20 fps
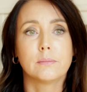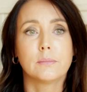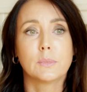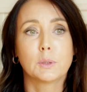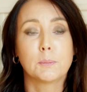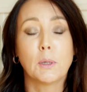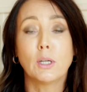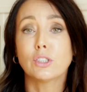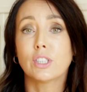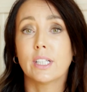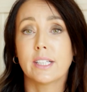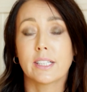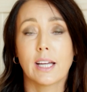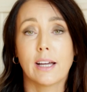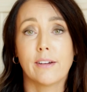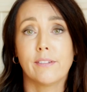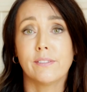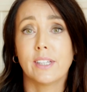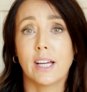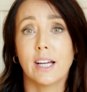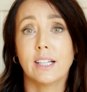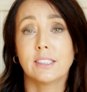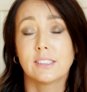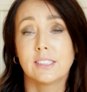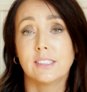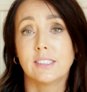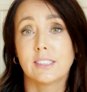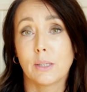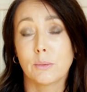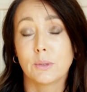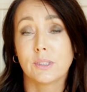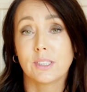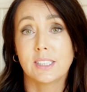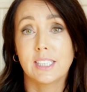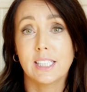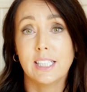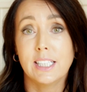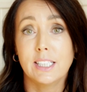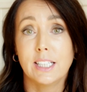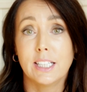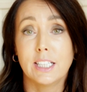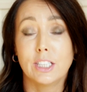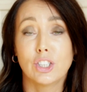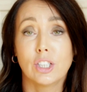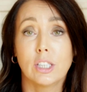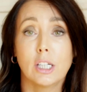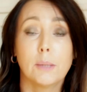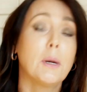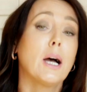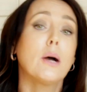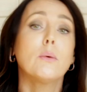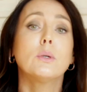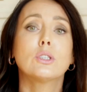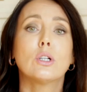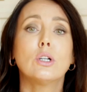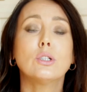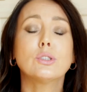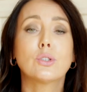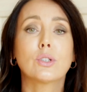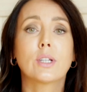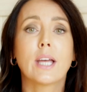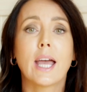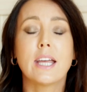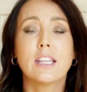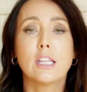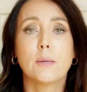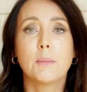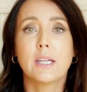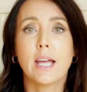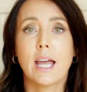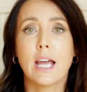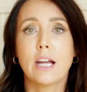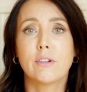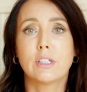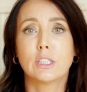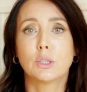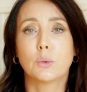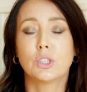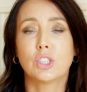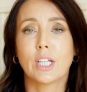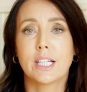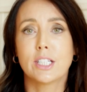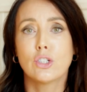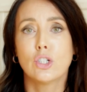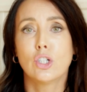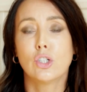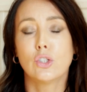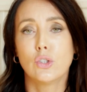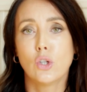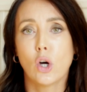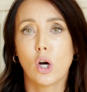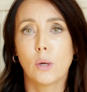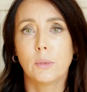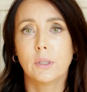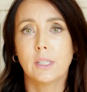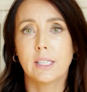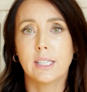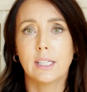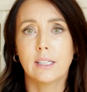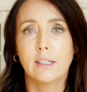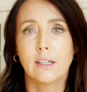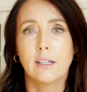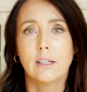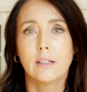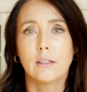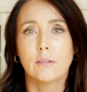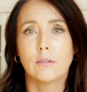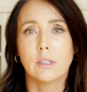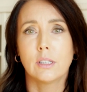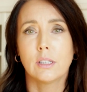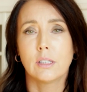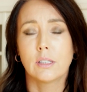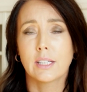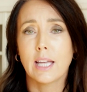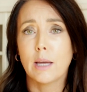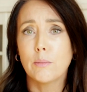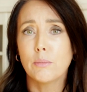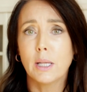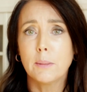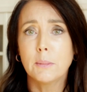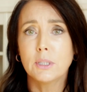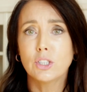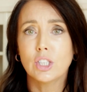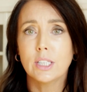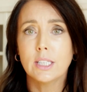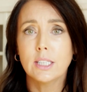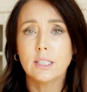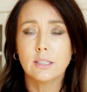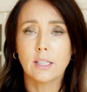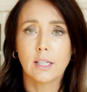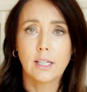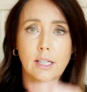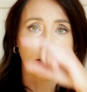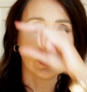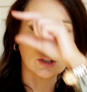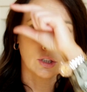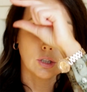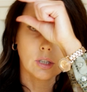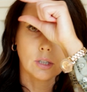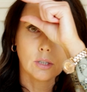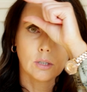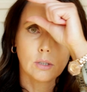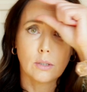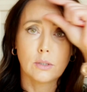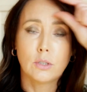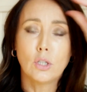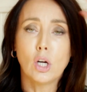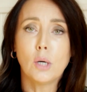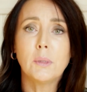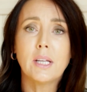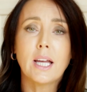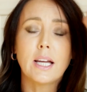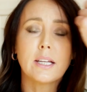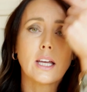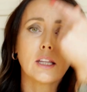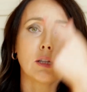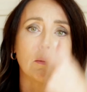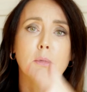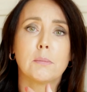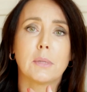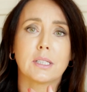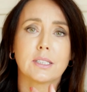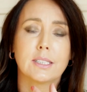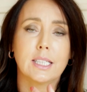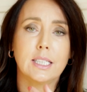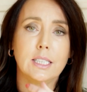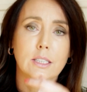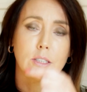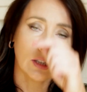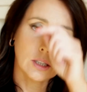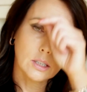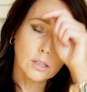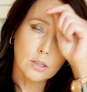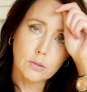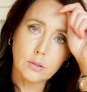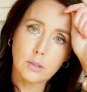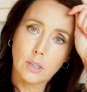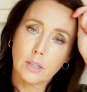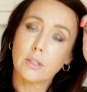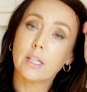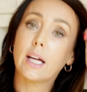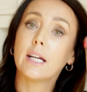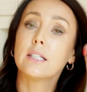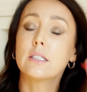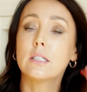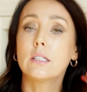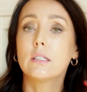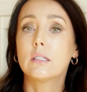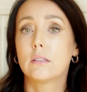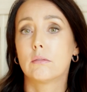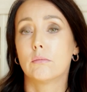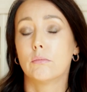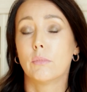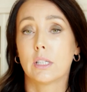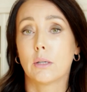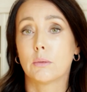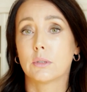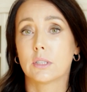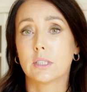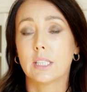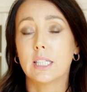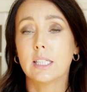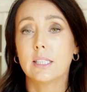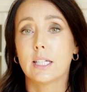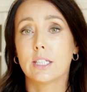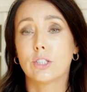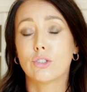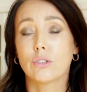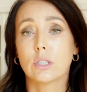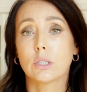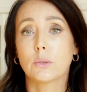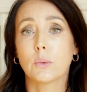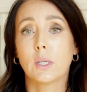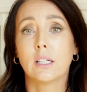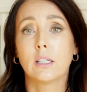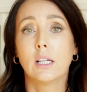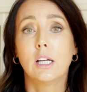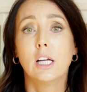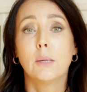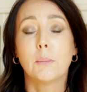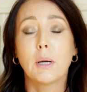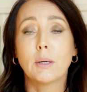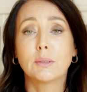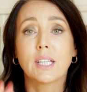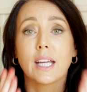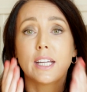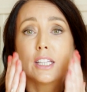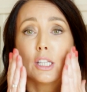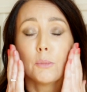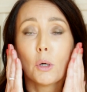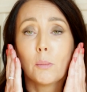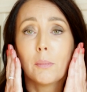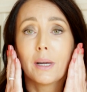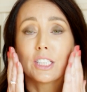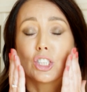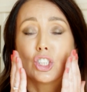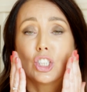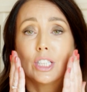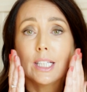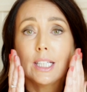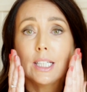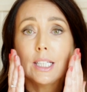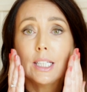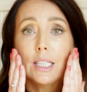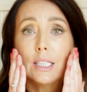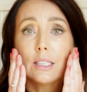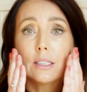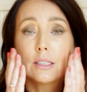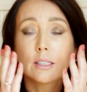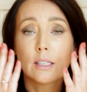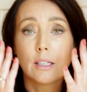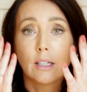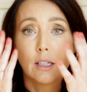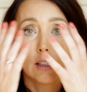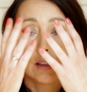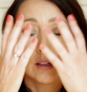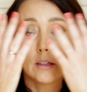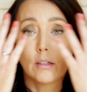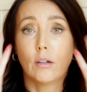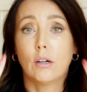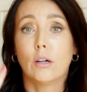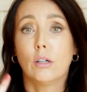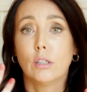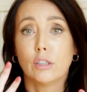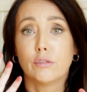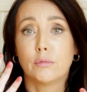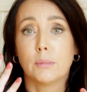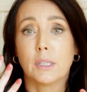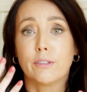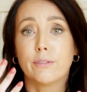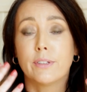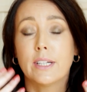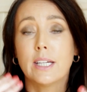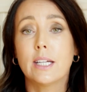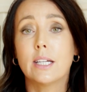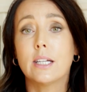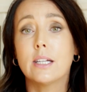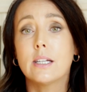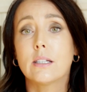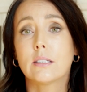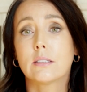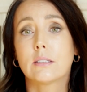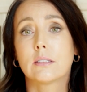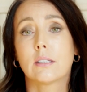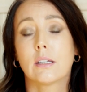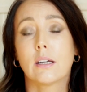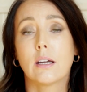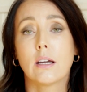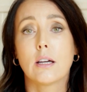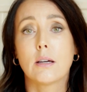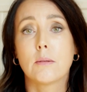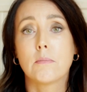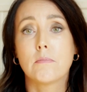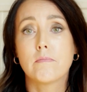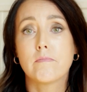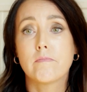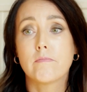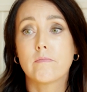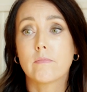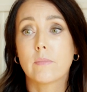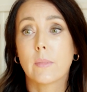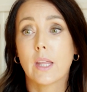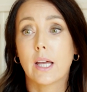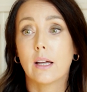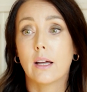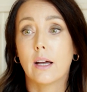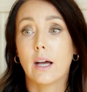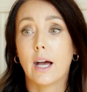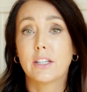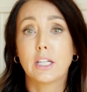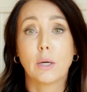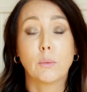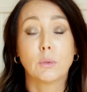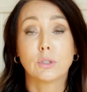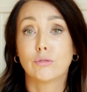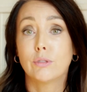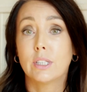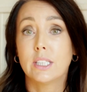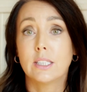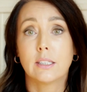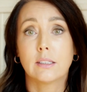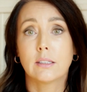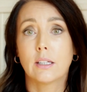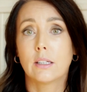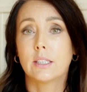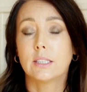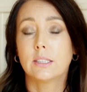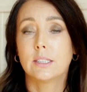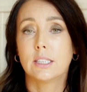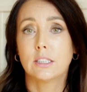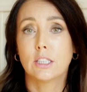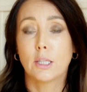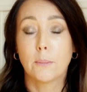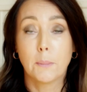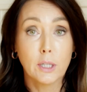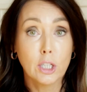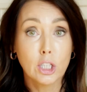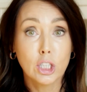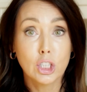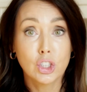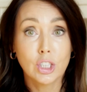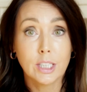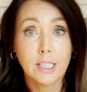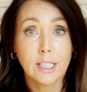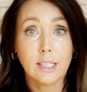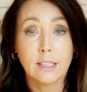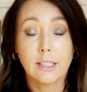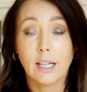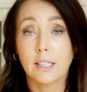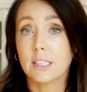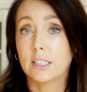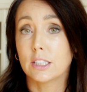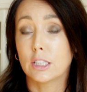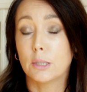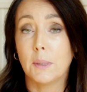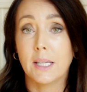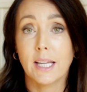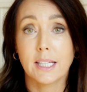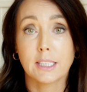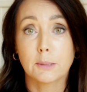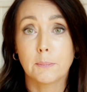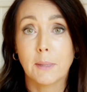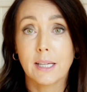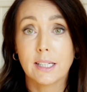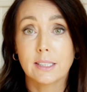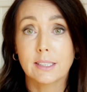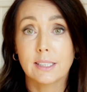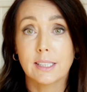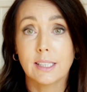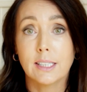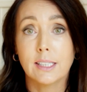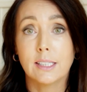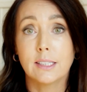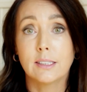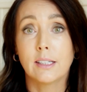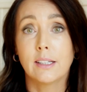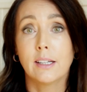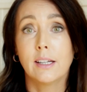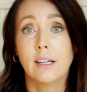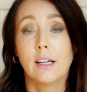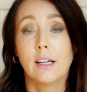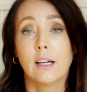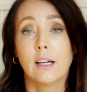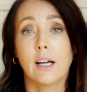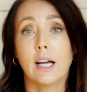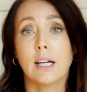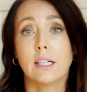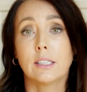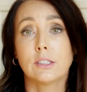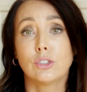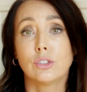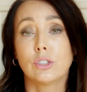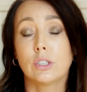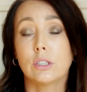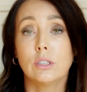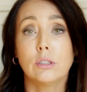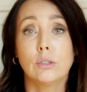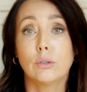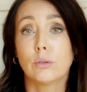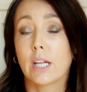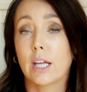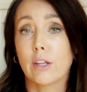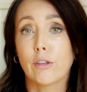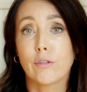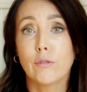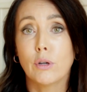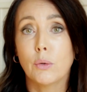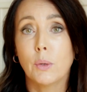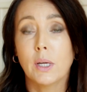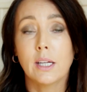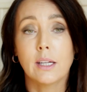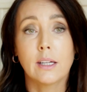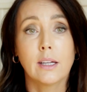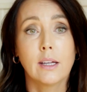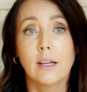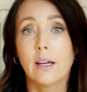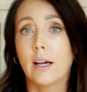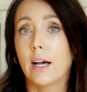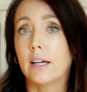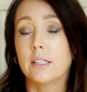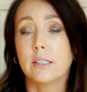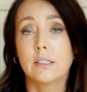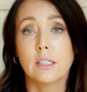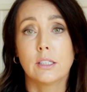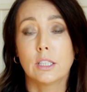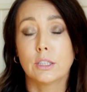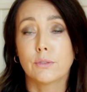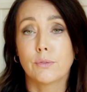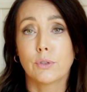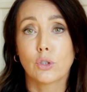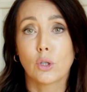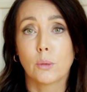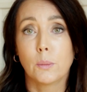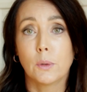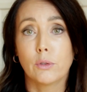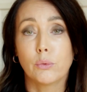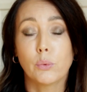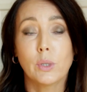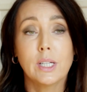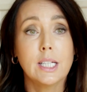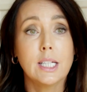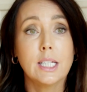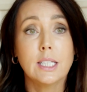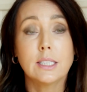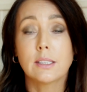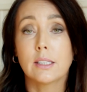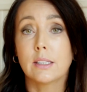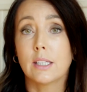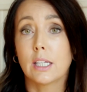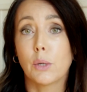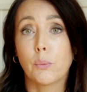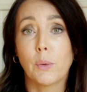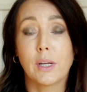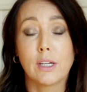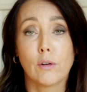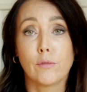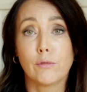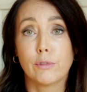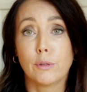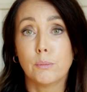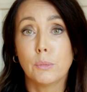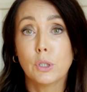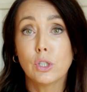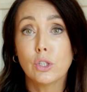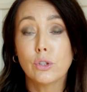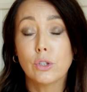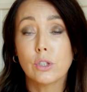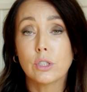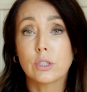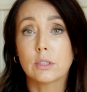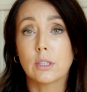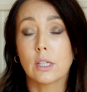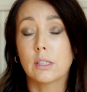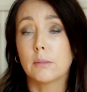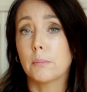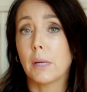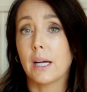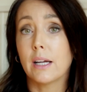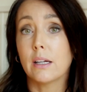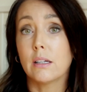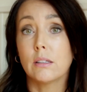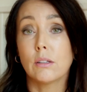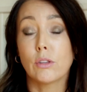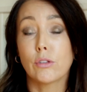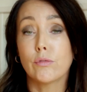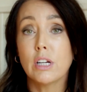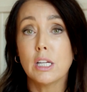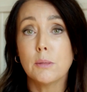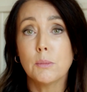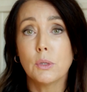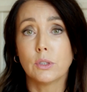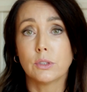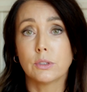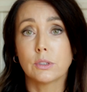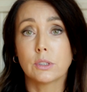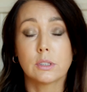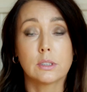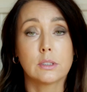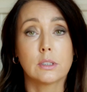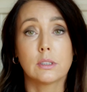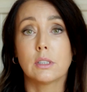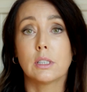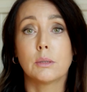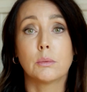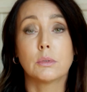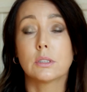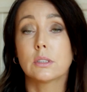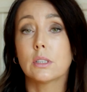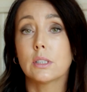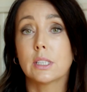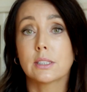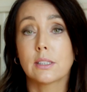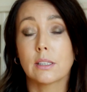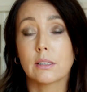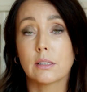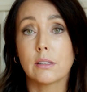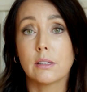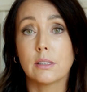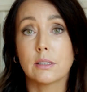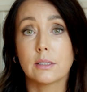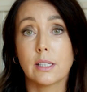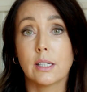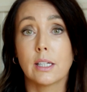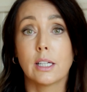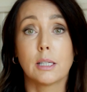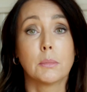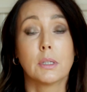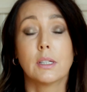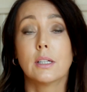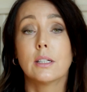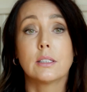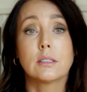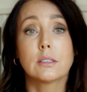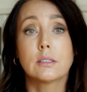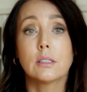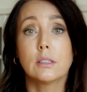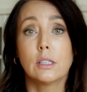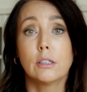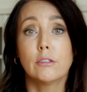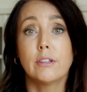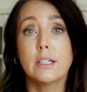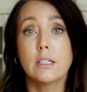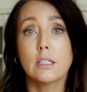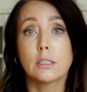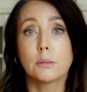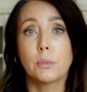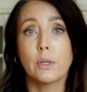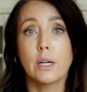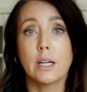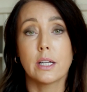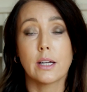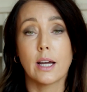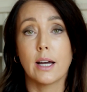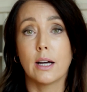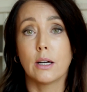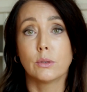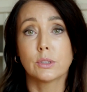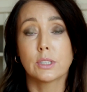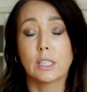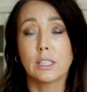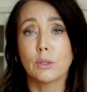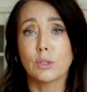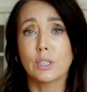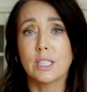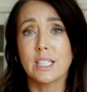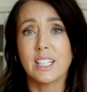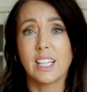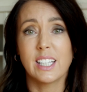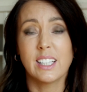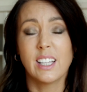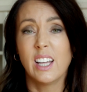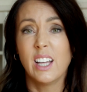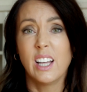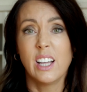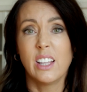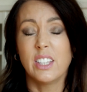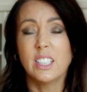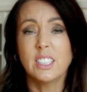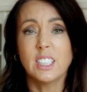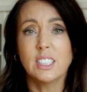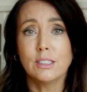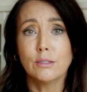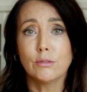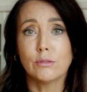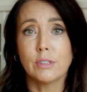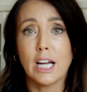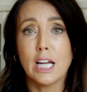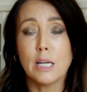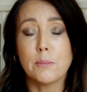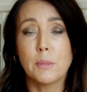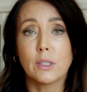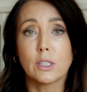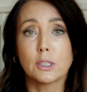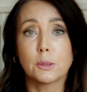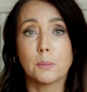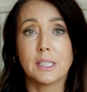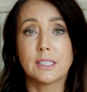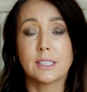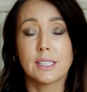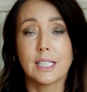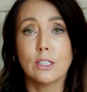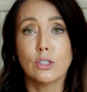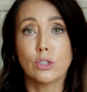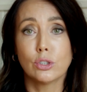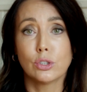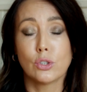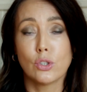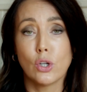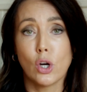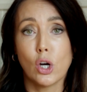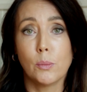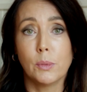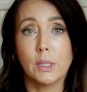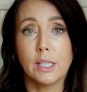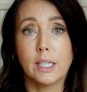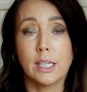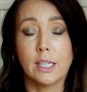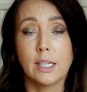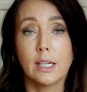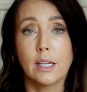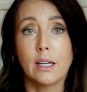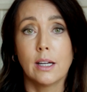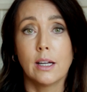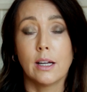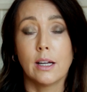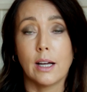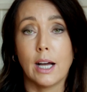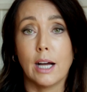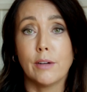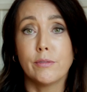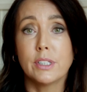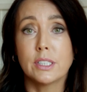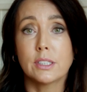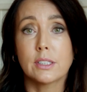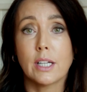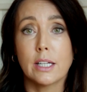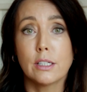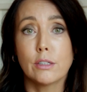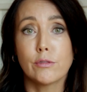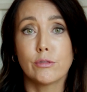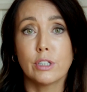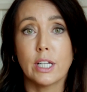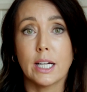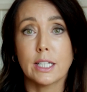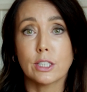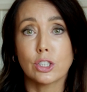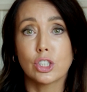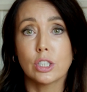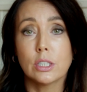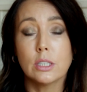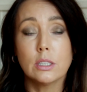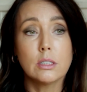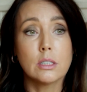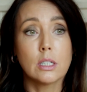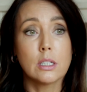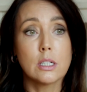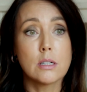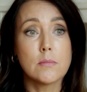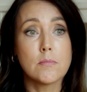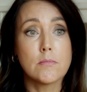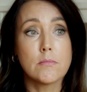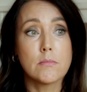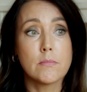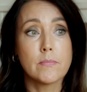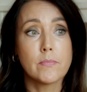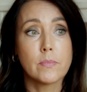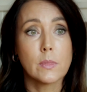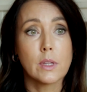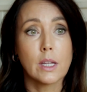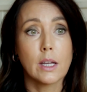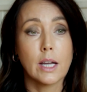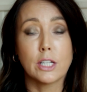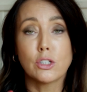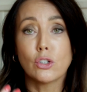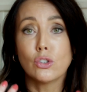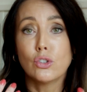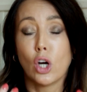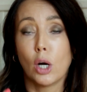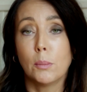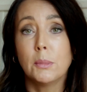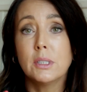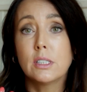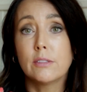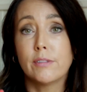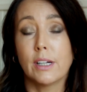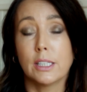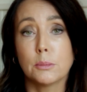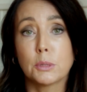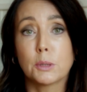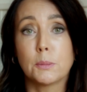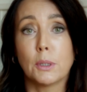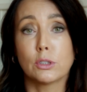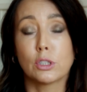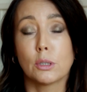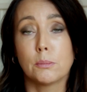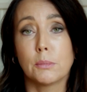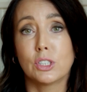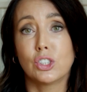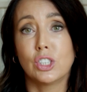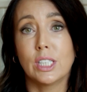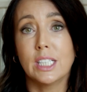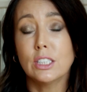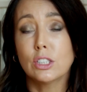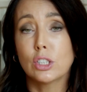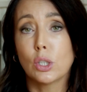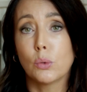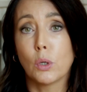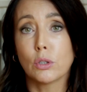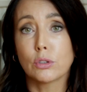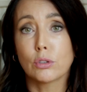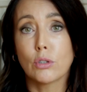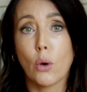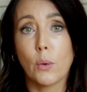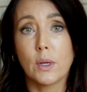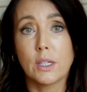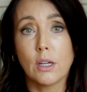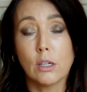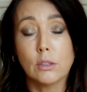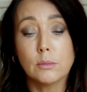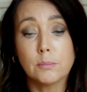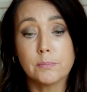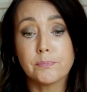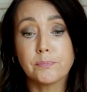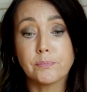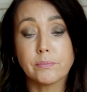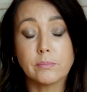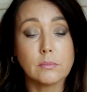Spots like I haven't had since I was a teenager, but I was also getting them in areas which I don't normally get blemishes. So normally I get them in my T-zone, and I did when I was a teenager as well, but I was getting them on my cheeks, all over my face, and I was reading that this is the purging and it's to be expected, and you'll get through it. And I did this for a couple of weeks, and then it went on for months, and by 3 months it was still exactly the same, still horrendous breakouts. And I was thinking, this isn't right, because my skin doesn't normally have this kind of reaction. I don't normally develop spots on my cheeks, so what's going on?